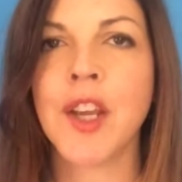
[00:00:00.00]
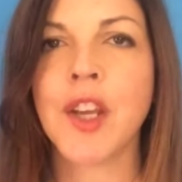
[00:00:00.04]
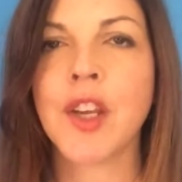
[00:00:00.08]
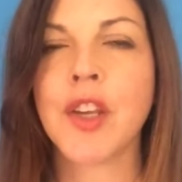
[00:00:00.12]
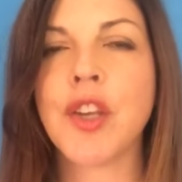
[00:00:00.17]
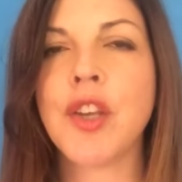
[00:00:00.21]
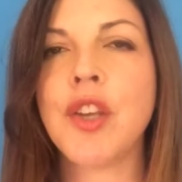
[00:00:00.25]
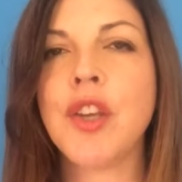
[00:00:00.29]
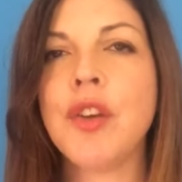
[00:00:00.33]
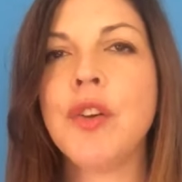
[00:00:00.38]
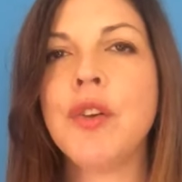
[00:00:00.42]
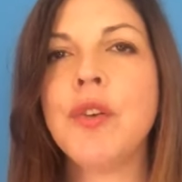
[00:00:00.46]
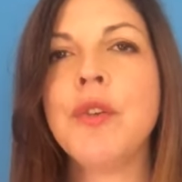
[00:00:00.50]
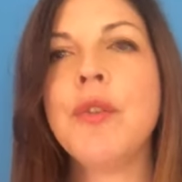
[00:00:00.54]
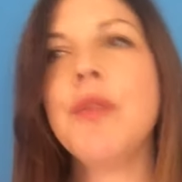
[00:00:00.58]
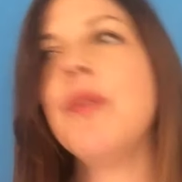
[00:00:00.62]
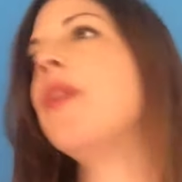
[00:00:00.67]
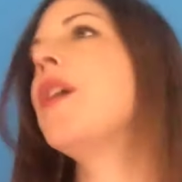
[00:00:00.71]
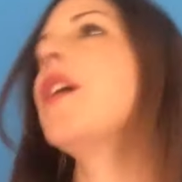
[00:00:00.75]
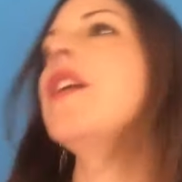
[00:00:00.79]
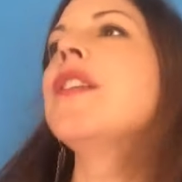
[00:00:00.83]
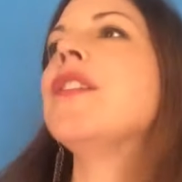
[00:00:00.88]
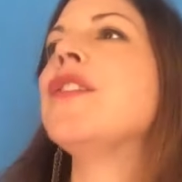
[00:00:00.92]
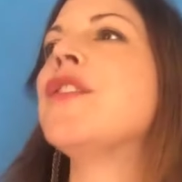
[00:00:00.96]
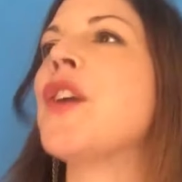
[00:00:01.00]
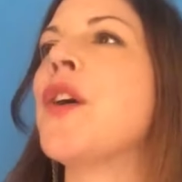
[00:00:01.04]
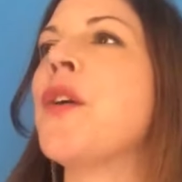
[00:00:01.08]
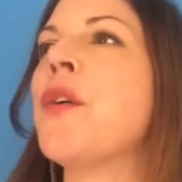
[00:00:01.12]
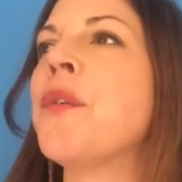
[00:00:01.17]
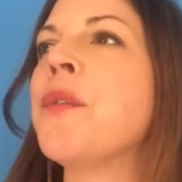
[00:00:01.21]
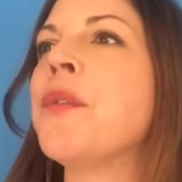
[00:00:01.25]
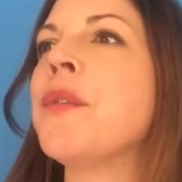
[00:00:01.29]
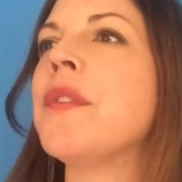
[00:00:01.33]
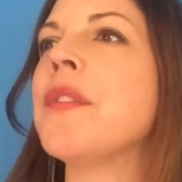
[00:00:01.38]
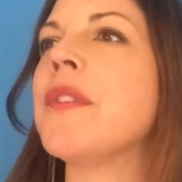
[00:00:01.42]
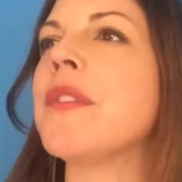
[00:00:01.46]
you
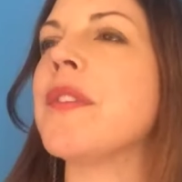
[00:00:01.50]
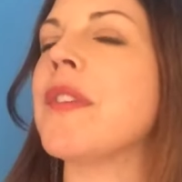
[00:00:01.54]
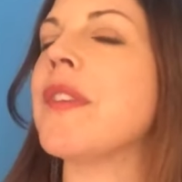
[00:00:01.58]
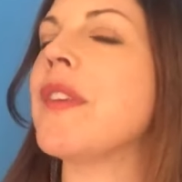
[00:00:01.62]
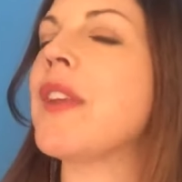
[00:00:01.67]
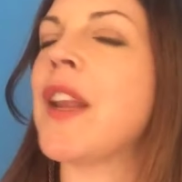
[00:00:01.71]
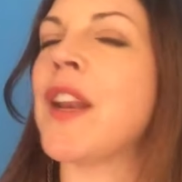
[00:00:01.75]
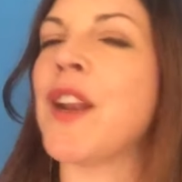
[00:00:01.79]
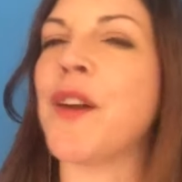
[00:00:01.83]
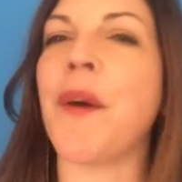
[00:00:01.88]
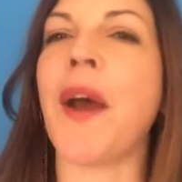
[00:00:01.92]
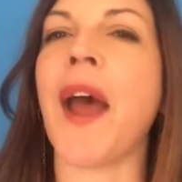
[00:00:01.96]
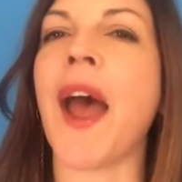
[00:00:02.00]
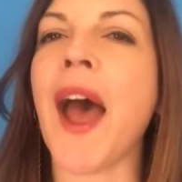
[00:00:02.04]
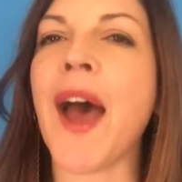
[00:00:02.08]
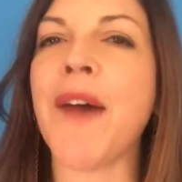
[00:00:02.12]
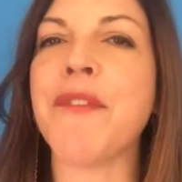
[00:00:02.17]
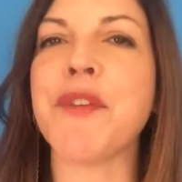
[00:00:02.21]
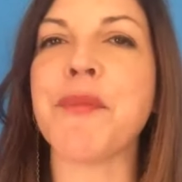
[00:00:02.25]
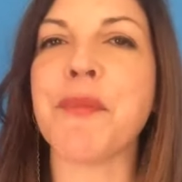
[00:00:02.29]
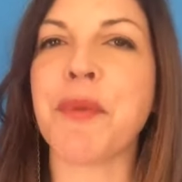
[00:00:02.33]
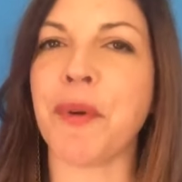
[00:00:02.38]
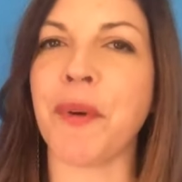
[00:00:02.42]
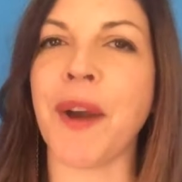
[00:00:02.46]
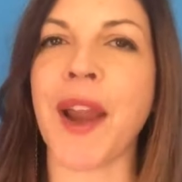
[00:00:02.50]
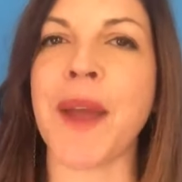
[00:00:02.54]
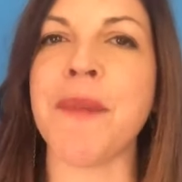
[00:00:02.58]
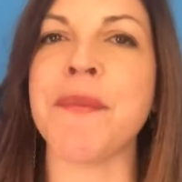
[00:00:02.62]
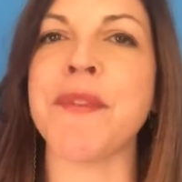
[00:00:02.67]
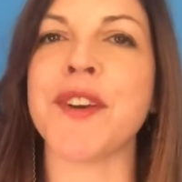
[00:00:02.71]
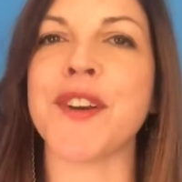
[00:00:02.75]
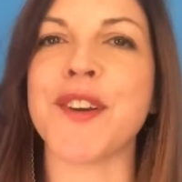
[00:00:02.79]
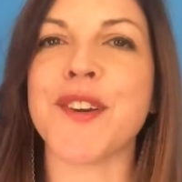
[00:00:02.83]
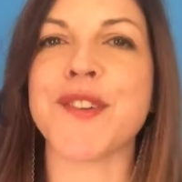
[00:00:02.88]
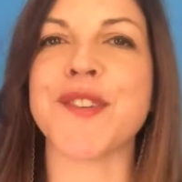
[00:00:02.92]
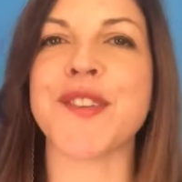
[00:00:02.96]
don't you know have the
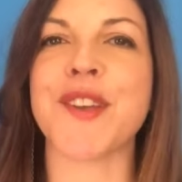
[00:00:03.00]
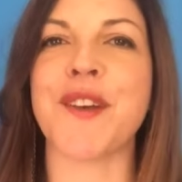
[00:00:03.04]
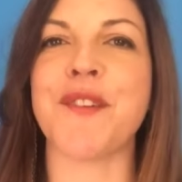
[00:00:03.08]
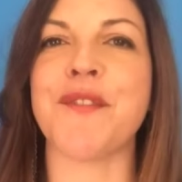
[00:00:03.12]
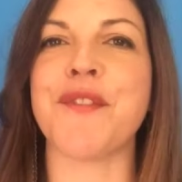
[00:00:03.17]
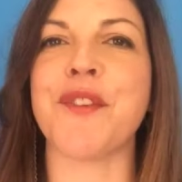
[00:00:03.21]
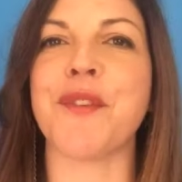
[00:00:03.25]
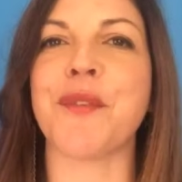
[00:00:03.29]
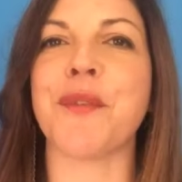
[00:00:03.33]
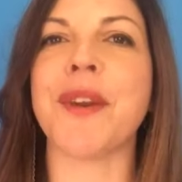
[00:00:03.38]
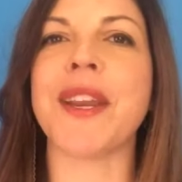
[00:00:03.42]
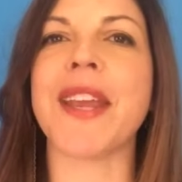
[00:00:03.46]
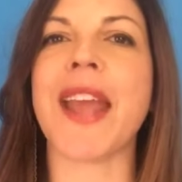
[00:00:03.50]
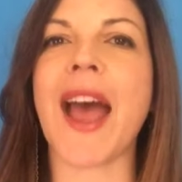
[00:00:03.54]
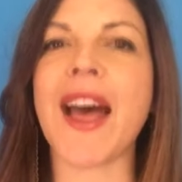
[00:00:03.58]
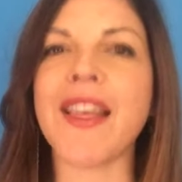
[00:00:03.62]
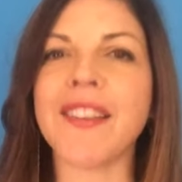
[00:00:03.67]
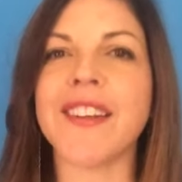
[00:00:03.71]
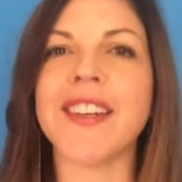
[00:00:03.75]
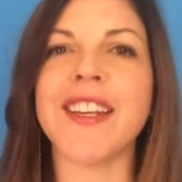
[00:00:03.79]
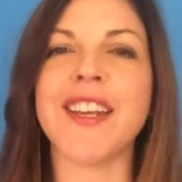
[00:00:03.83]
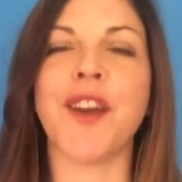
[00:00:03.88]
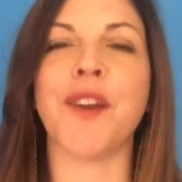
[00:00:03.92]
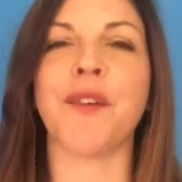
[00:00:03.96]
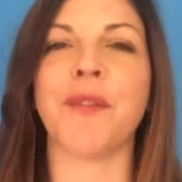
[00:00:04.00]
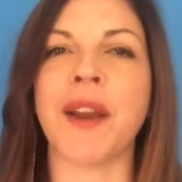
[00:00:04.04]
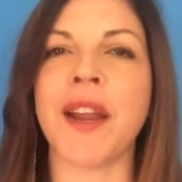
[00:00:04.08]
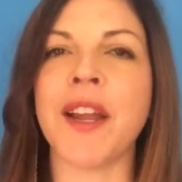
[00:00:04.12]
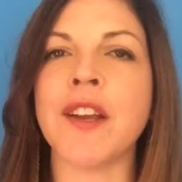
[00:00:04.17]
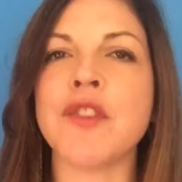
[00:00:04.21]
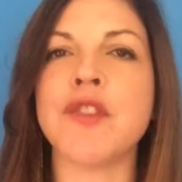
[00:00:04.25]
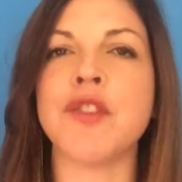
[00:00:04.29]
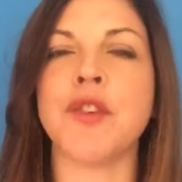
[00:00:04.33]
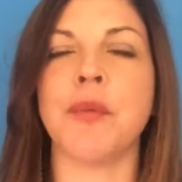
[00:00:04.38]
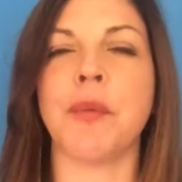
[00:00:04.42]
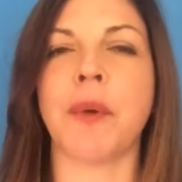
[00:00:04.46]
parameters of the reality
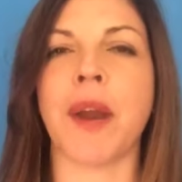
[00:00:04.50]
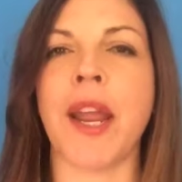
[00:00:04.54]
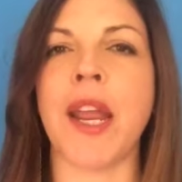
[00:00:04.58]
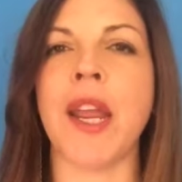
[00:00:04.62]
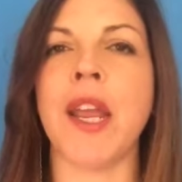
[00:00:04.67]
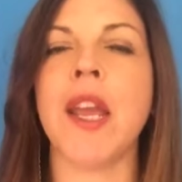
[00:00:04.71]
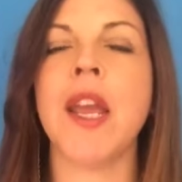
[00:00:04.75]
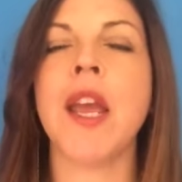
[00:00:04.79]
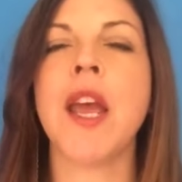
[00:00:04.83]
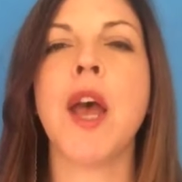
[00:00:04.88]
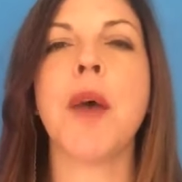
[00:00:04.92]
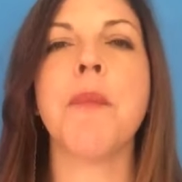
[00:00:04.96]
around you, right?